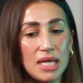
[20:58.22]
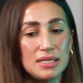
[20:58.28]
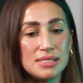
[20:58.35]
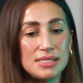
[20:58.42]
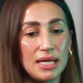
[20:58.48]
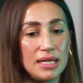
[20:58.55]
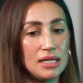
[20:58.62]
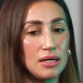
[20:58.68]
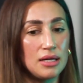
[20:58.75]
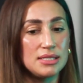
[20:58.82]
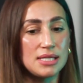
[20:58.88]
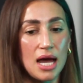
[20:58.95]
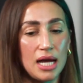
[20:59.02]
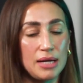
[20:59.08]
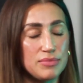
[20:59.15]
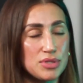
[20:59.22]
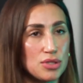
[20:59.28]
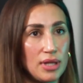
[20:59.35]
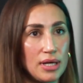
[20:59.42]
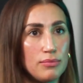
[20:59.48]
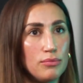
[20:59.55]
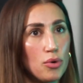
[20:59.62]
Setting time. So
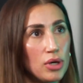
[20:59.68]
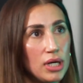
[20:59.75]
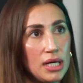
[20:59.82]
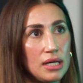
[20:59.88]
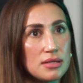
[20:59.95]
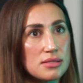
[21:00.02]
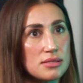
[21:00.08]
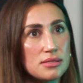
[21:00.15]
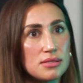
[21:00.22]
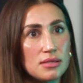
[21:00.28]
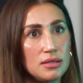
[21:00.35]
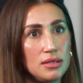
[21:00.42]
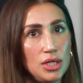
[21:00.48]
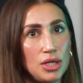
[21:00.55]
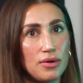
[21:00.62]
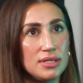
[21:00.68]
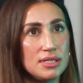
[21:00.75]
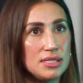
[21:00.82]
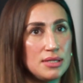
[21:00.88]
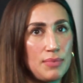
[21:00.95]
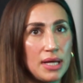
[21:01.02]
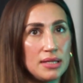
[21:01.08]
like mornings, you know,
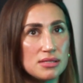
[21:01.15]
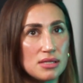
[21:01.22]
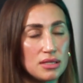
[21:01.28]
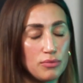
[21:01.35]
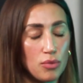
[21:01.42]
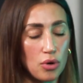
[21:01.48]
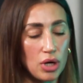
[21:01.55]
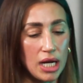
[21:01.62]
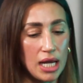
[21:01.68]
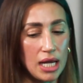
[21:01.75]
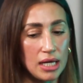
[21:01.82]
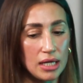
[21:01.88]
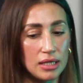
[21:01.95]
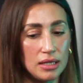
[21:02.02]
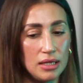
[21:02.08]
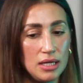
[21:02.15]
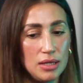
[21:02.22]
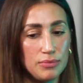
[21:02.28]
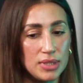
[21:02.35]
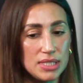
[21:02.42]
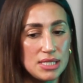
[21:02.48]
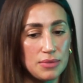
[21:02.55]
it depends on the morning,
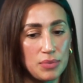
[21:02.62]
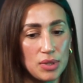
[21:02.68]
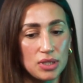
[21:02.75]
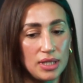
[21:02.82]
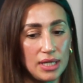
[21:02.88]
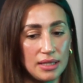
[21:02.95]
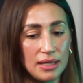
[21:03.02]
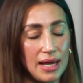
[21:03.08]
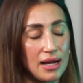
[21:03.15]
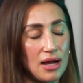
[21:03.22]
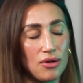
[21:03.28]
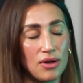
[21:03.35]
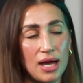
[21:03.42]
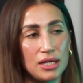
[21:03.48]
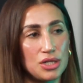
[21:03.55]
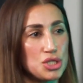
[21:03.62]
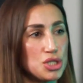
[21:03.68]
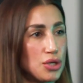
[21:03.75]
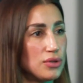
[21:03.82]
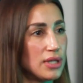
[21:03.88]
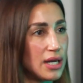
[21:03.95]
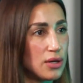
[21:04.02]
but typically like I'll kind of
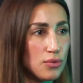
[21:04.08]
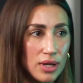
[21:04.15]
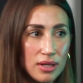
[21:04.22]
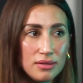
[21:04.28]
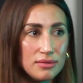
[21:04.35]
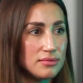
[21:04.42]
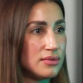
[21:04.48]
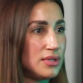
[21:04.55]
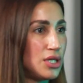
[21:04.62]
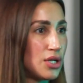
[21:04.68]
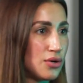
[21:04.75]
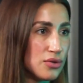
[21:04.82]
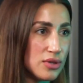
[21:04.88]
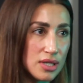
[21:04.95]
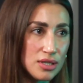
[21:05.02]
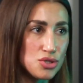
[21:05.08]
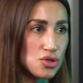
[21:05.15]
show like what, you know, the